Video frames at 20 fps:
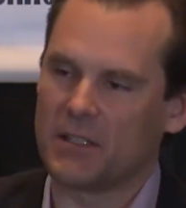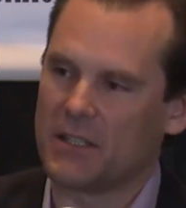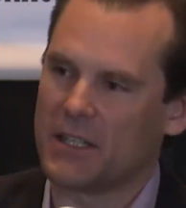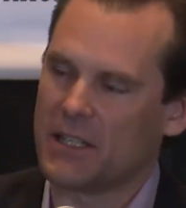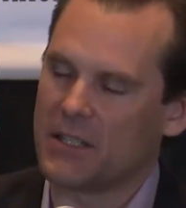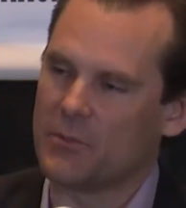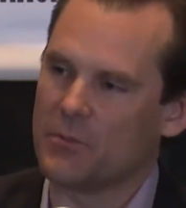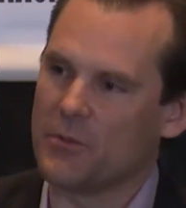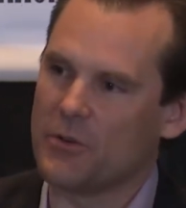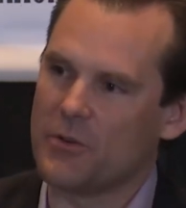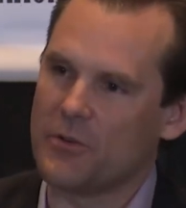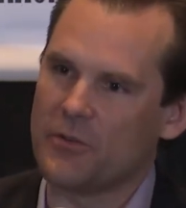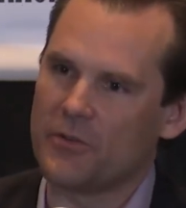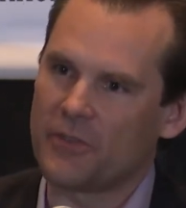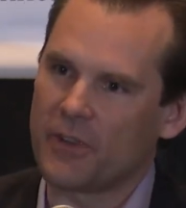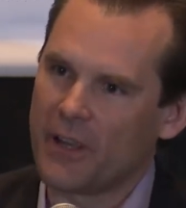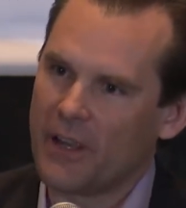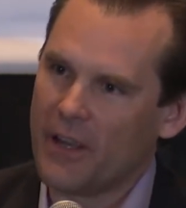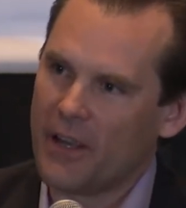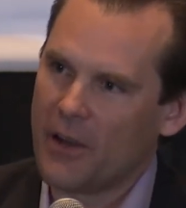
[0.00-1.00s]
need to
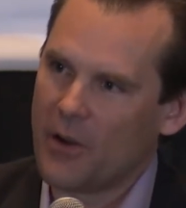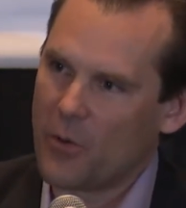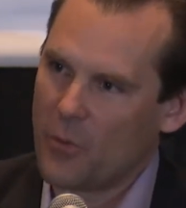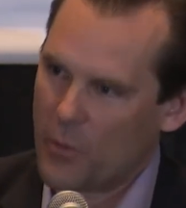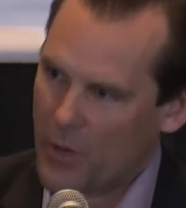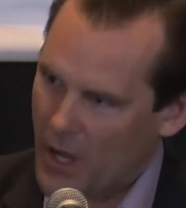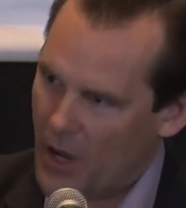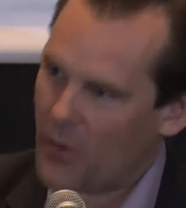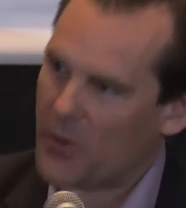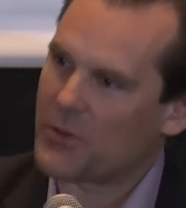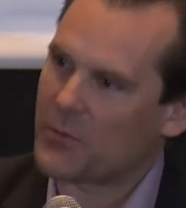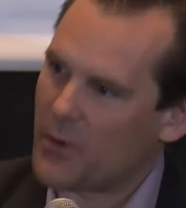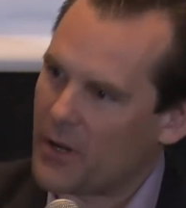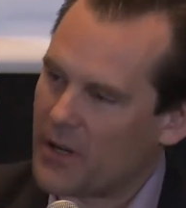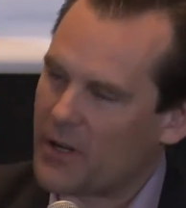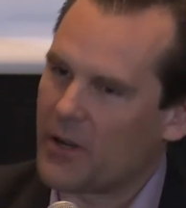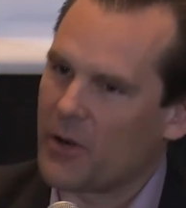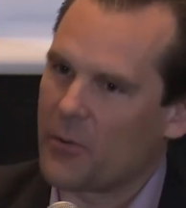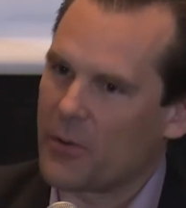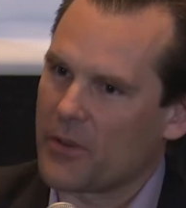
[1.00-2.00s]
move. We always
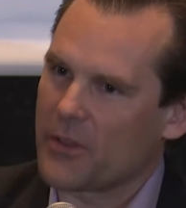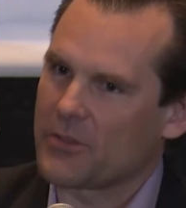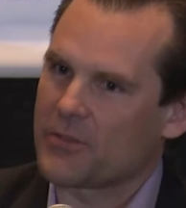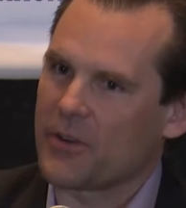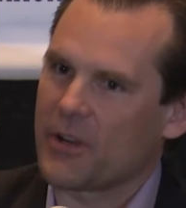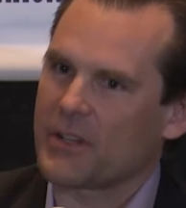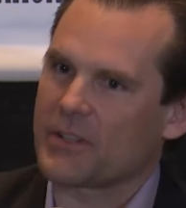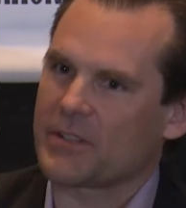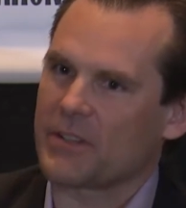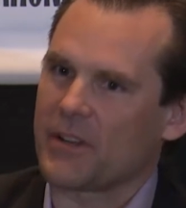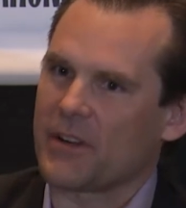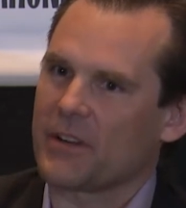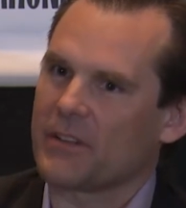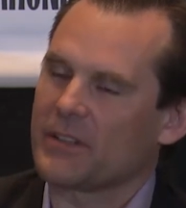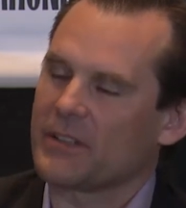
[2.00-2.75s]
want to know where the trucks are.